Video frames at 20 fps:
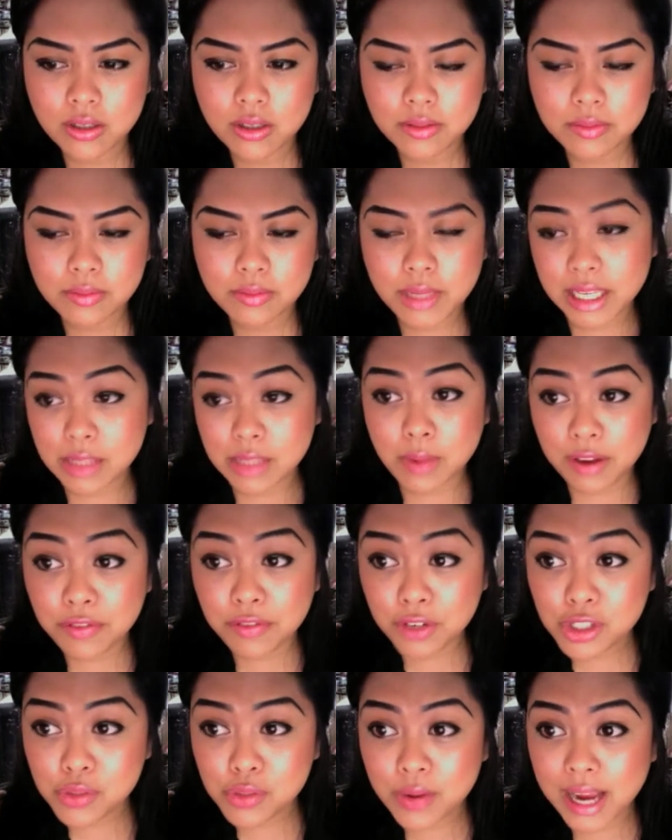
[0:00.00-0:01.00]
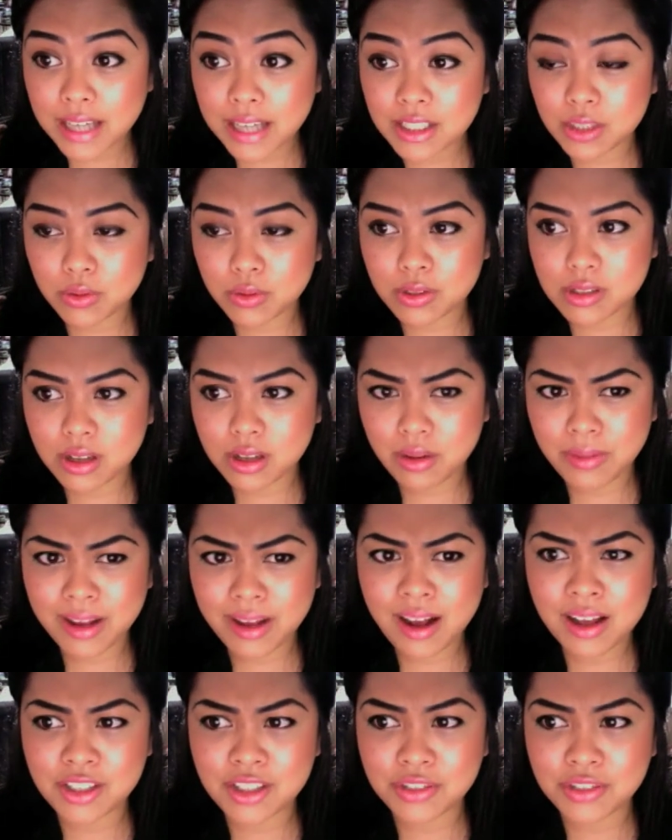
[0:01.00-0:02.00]
because my first reaction was, oh my
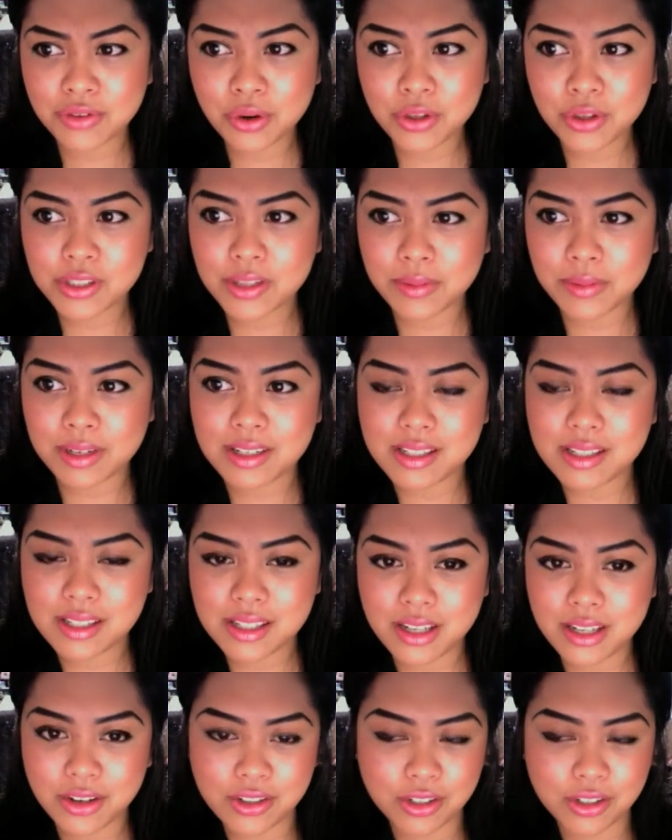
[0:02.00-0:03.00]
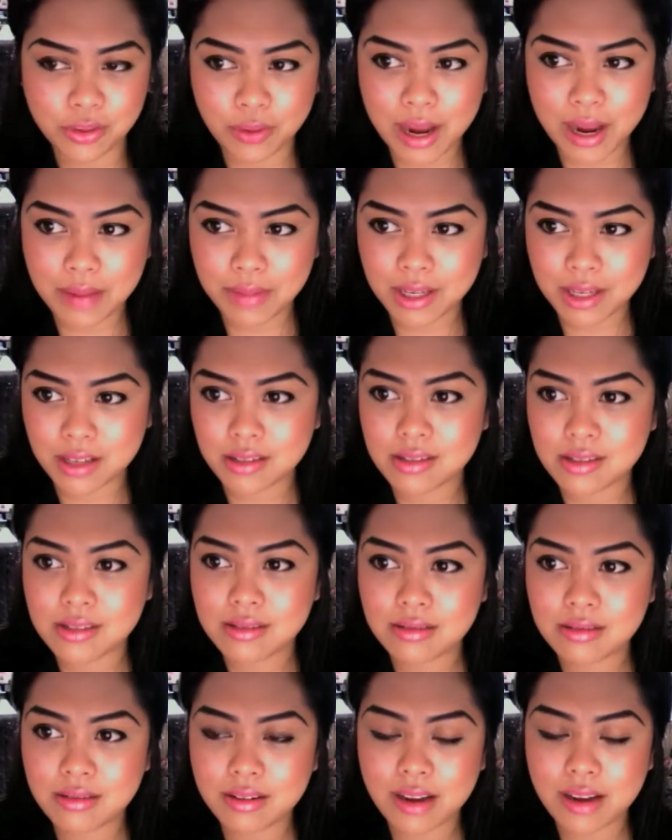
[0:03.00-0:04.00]
gosh, of course I'm going to steer to the right because
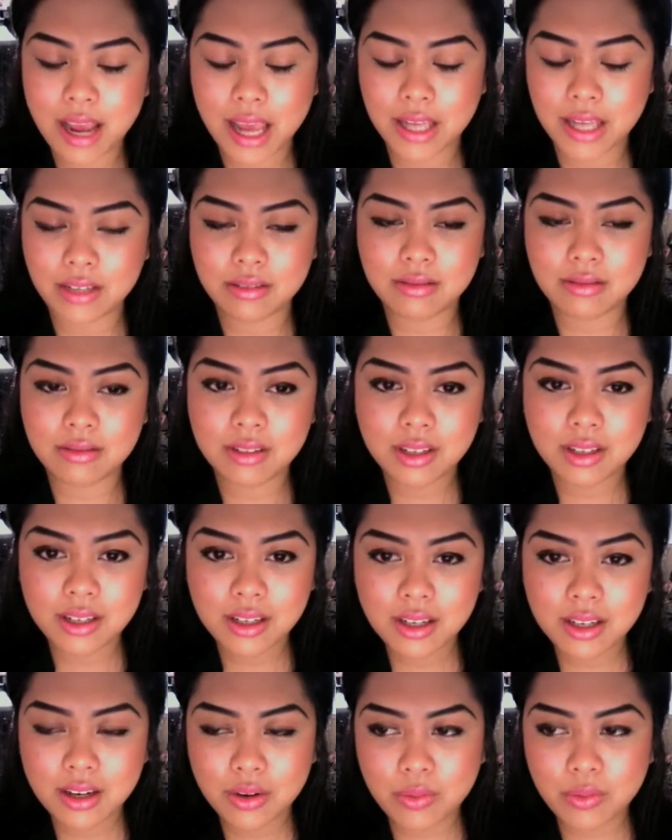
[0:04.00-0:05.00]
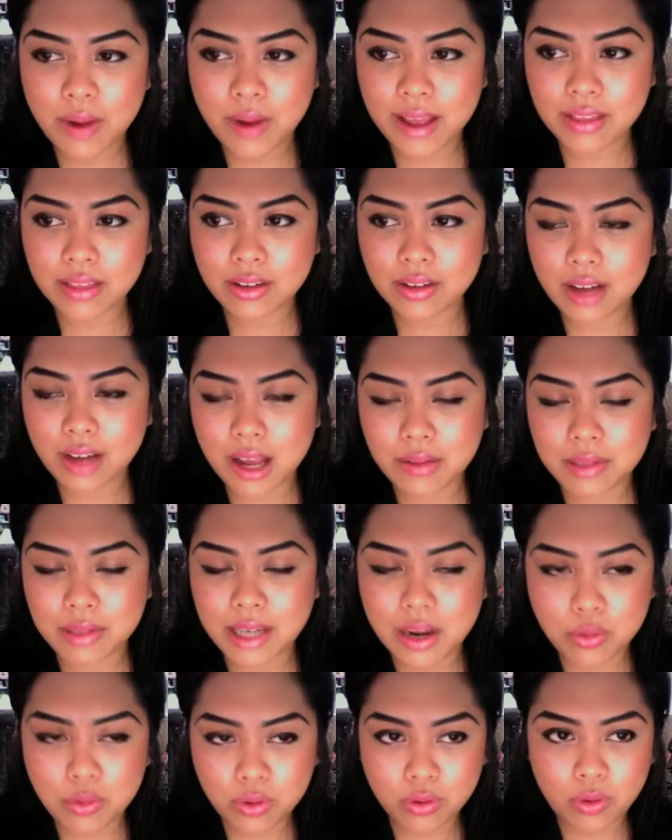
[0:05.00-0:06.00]
I
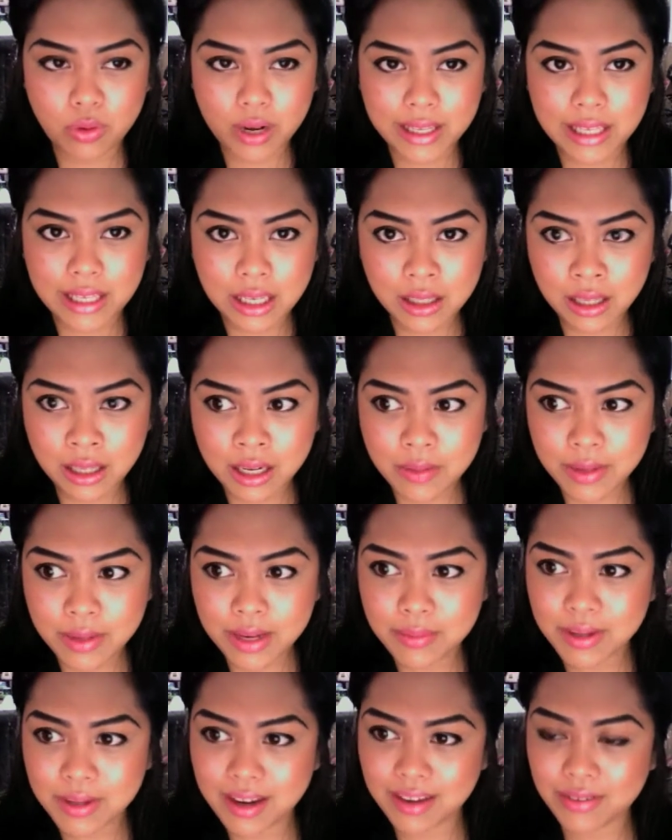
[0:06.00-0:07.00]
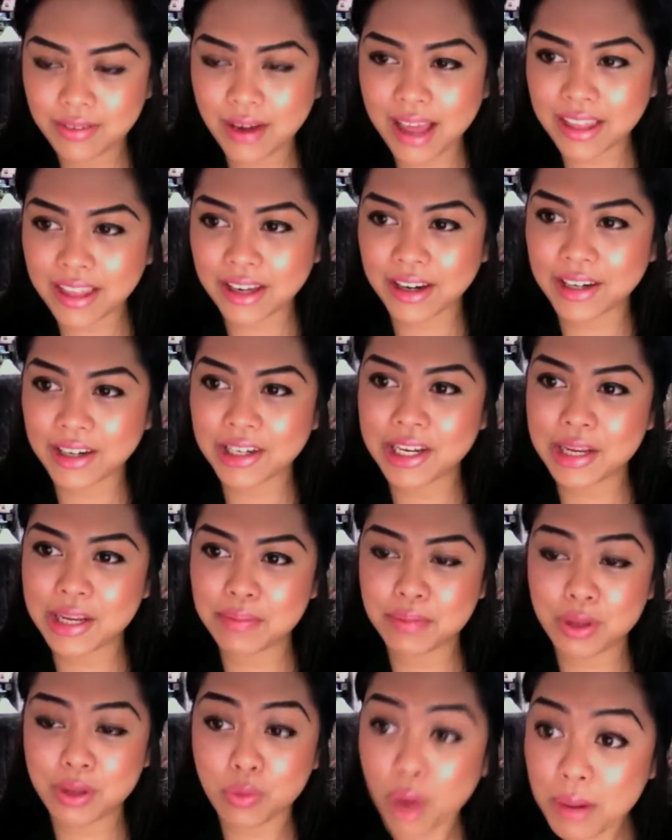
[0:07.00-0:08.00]
wouldn't want to kill anybody, but I'd rather it
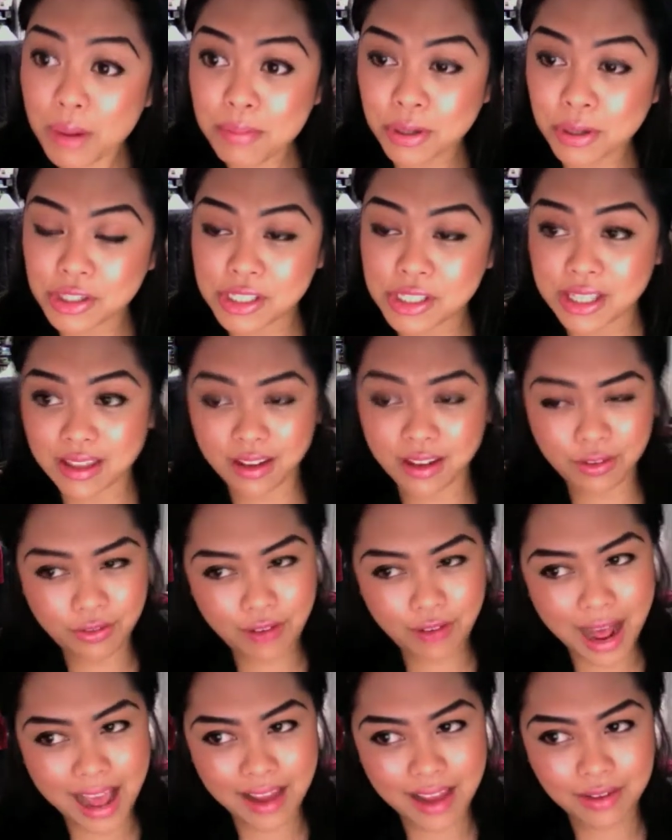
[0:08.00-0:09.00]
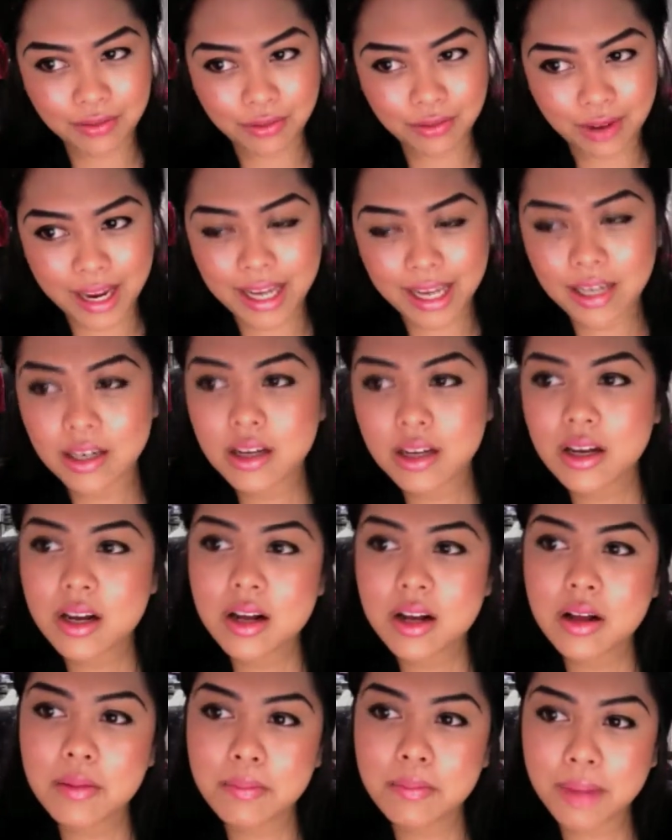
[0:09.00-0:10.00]
be one person than five, right?
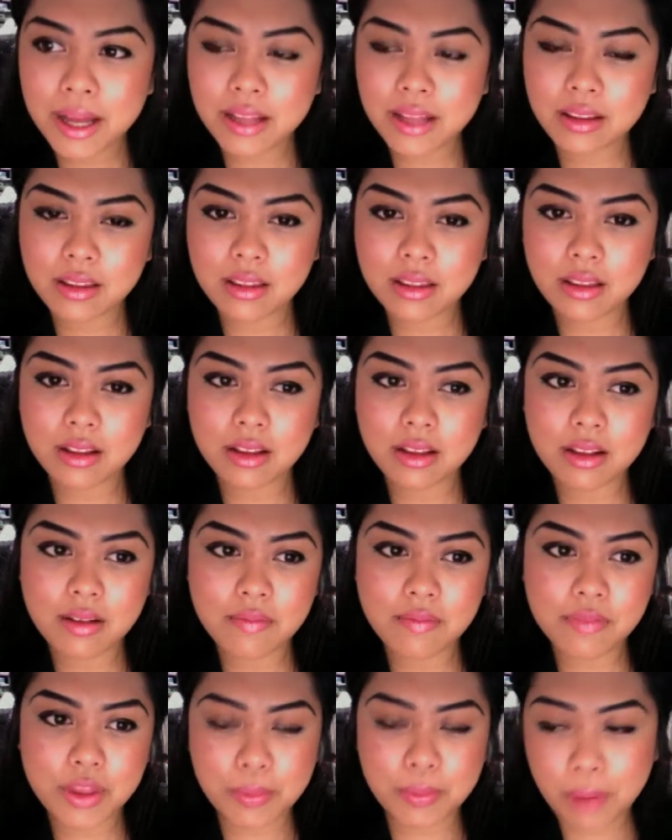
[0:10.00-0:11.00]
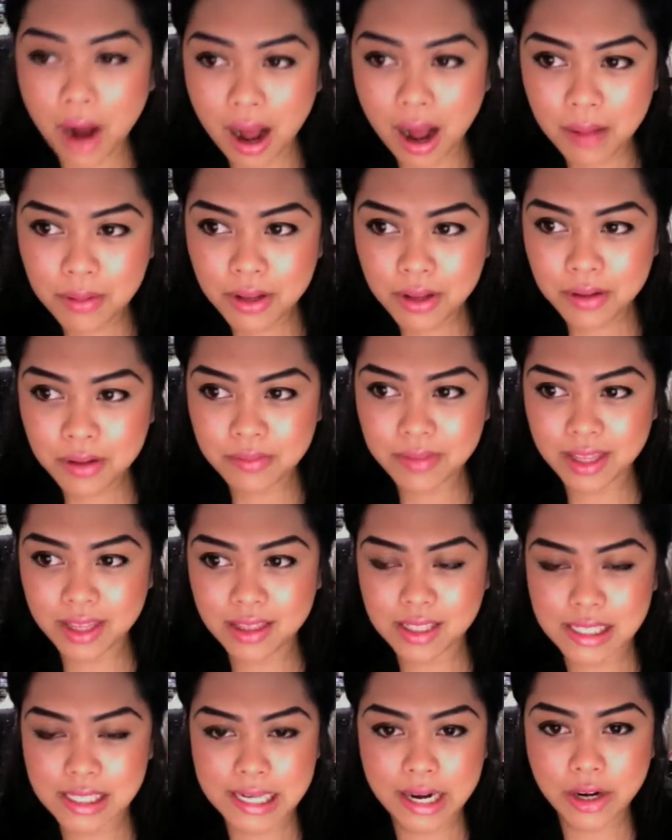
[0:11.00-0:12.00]
But the problem in the
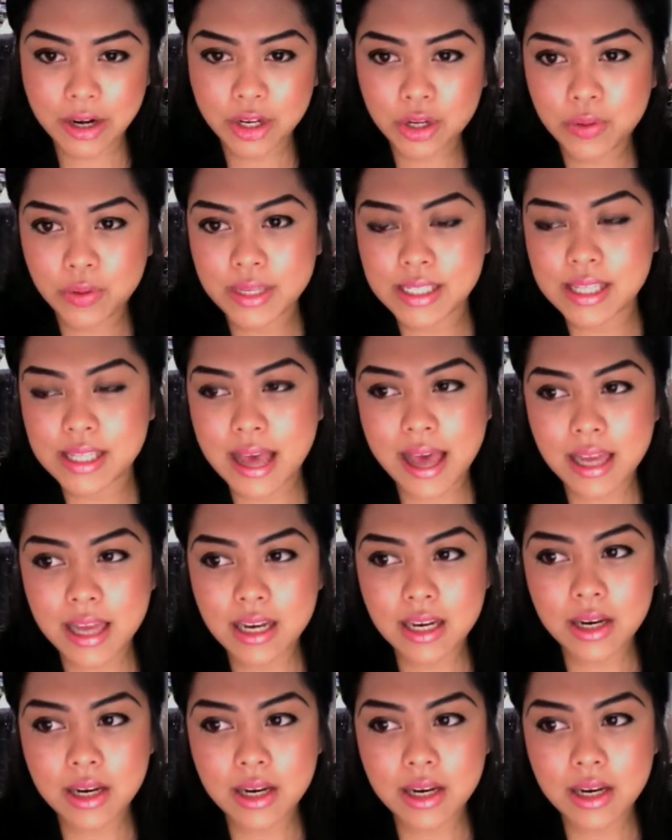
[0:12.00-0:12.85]
scenario is that